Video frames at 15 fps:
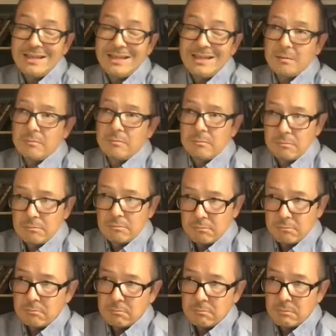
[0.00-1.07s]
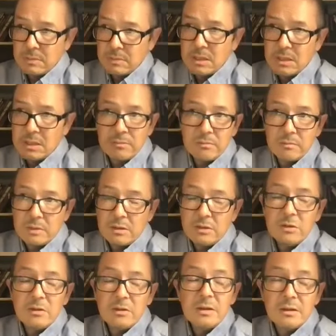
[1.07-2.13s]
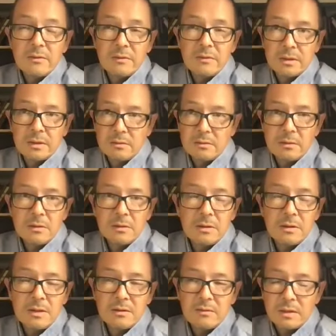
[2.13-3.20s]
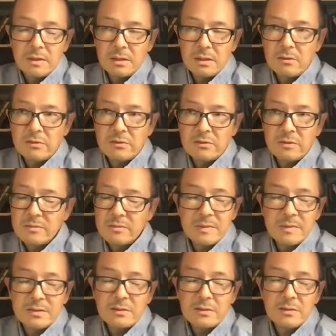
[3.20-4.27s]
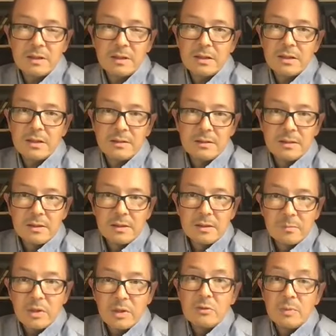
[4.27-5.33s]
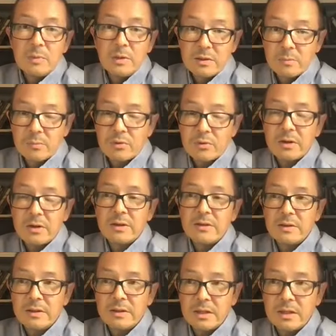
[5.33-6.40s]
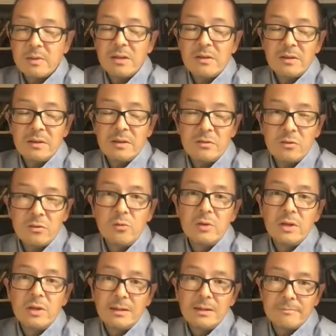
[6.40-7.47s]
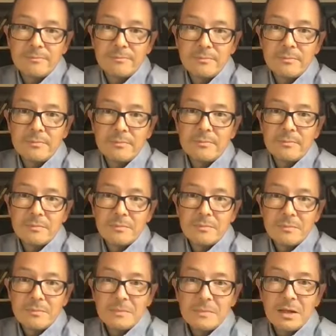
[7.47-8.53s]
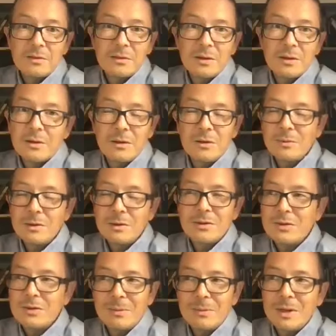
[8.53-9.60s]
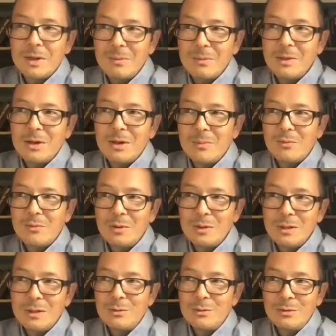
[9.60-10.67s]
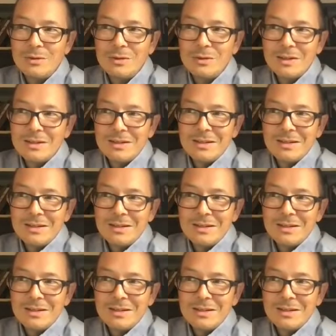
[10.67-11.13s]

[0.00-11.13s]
hate them. And you can never get used to them, and that's okay. But you'll be surprised at how many things you're good at. It's like I always think maybe I'm really good